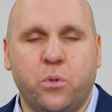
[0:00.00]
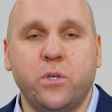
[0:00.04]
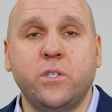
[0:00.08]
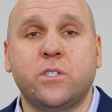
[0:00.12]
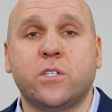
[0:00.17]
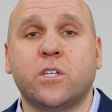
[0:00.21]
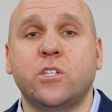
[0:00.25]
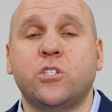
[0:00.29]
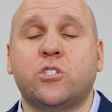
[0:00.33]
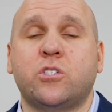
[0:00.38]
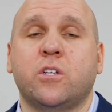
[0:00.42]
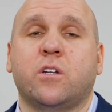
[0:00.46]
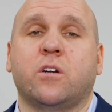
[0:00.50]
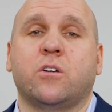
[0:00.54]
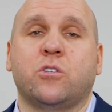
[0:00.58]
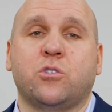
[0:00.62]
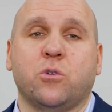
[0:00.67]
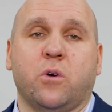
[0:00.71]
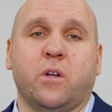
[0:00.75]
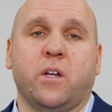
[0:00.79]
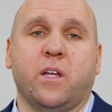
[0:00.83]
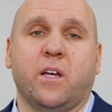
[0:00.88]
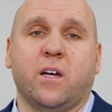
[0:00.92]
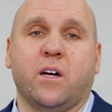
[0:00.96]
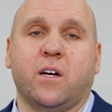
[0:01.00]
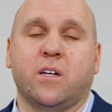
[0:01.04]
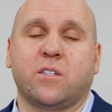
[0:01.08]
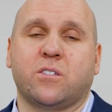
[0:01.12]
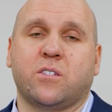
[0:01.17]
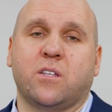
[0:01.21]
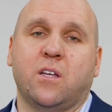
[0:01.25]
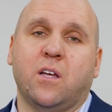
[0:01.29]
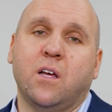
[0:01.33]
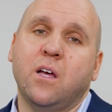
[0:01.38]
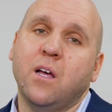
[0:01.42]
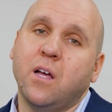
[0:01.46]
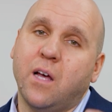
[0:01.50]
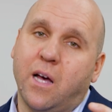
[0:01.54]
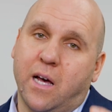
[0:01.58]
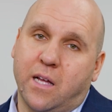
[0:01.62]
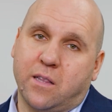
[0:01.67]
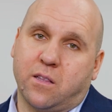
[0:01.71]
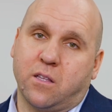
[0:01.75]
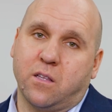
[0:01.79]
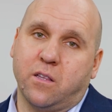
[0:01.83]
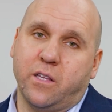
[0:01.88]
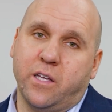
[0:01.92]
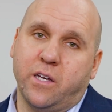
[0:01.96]
Please consider joining us
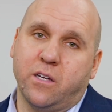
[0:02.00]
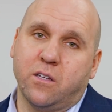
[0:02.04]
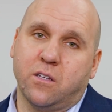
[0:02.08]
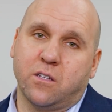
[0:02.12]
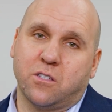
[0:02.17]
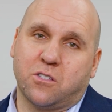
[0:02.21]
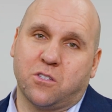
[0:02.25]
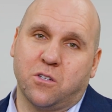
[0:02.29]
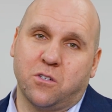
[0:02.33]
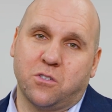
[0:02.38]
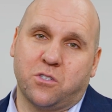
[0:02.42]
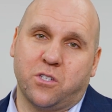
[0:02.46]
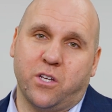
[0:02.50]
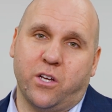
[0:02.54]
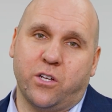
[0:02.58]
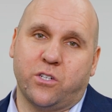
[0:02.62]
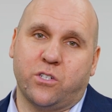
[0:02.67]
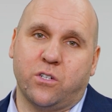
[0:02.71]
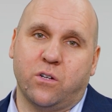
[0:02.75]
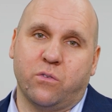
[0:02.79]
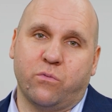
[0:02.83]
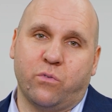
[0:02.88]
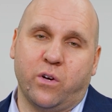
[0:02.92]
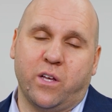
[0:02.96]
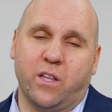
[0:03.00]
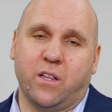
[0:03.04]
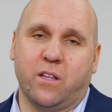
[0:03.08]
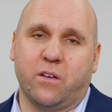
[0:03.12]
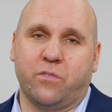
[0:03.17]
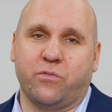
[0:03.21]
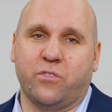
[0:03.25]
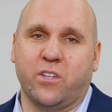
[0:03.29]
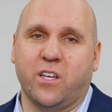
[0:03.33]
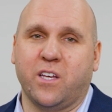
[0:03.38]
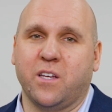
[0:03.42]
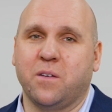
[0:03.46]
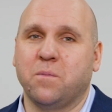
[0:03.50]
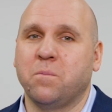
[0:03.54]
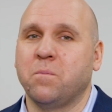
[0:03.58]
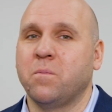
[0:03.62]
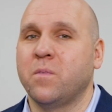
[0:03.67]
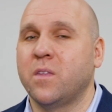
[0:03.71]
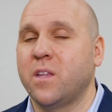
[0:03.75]
at the Legal Association of Weightlifting